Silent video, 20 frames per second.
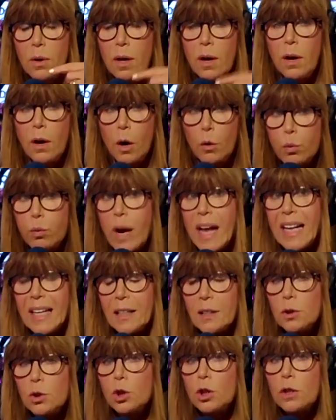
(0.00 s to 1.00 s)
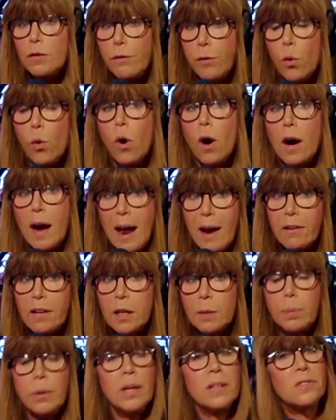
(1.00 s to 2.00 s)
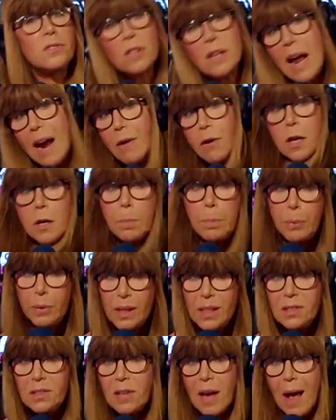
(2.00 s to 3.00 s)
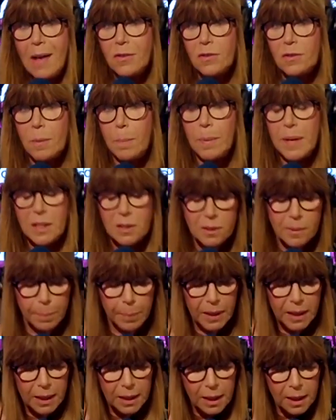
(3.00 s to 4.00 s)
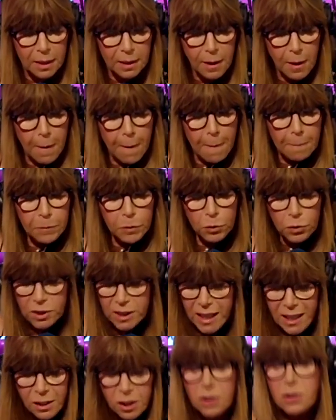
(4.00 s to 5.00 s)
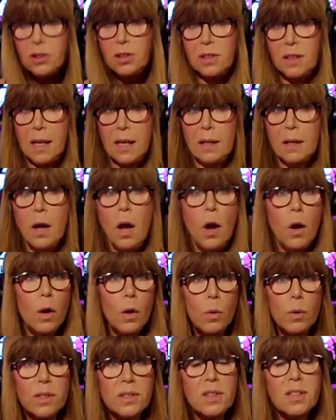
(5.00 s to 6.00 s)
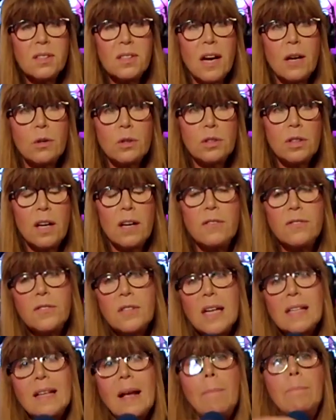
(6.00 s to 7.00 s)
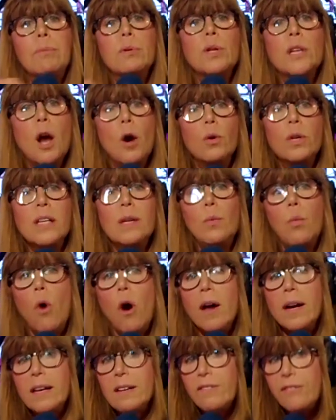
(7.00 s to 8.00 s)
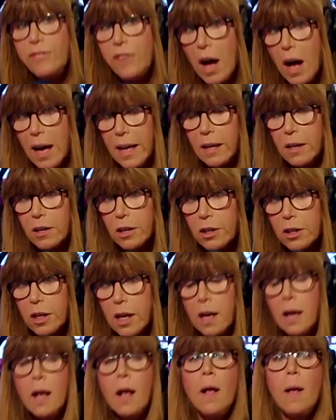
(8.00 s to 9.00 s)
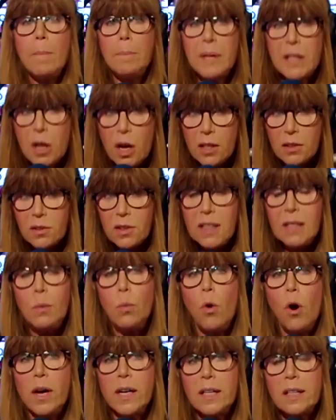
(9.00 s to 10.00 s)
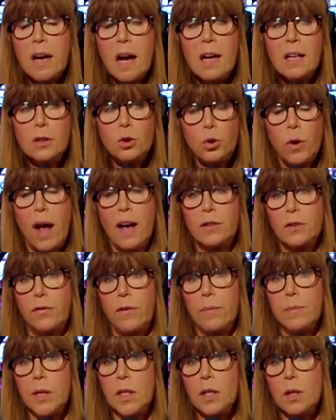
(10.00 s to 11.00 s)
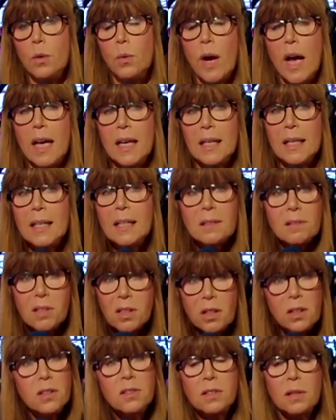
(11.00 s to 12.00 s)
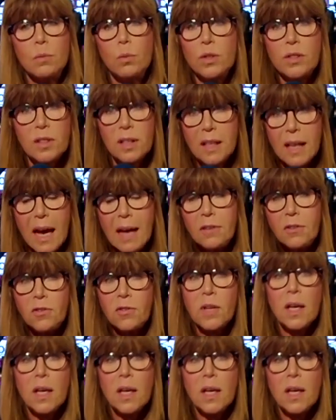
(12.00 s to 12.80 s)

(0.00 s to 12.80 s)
arranged for Eric Prince. And Eric Prince has to be subpoenaed. Tillerson, who was the Secretary of State that Briody wanted fired because he wanted contracts from the UAE, and Tillerson was against